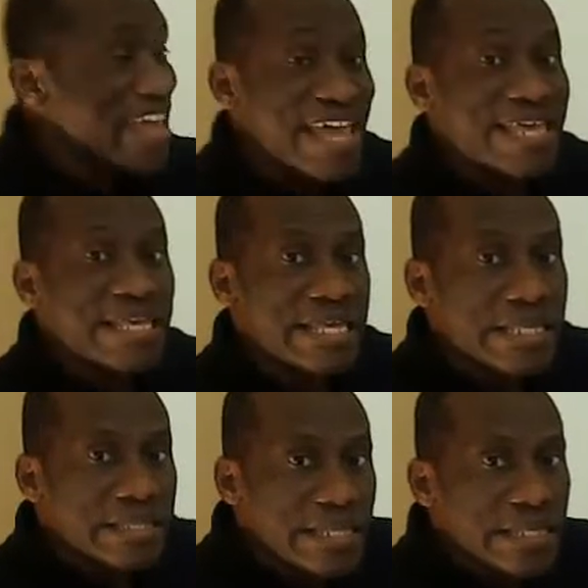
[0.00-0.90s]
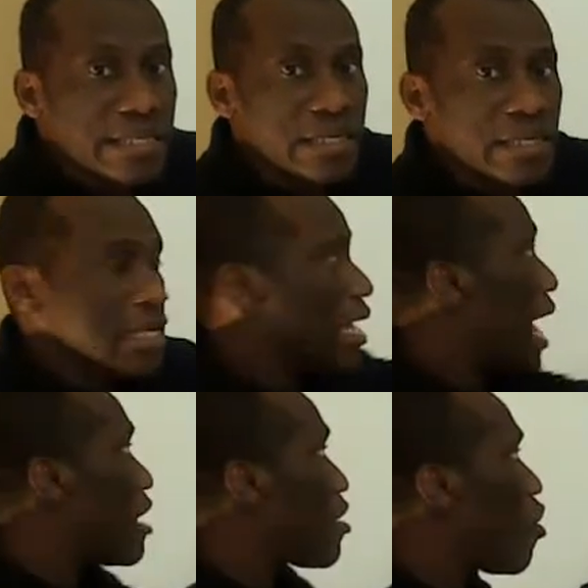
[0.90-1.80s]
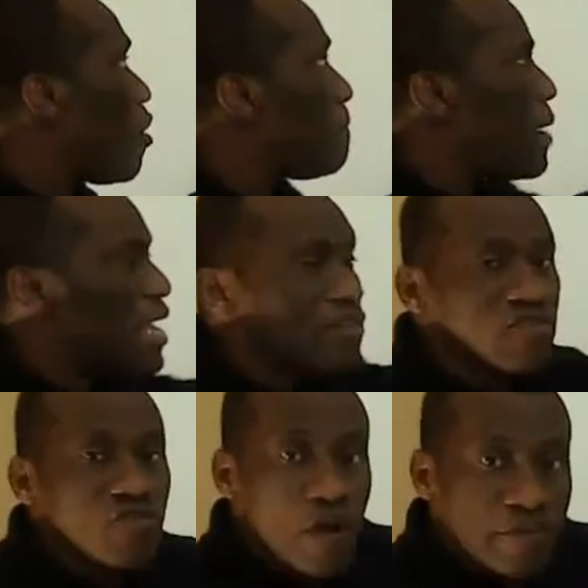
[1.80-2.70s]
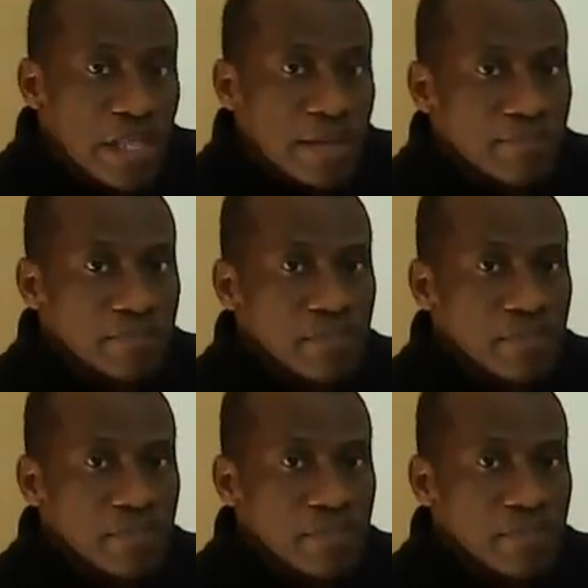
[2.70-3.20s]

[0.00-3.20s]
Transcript: AED and combine two of them,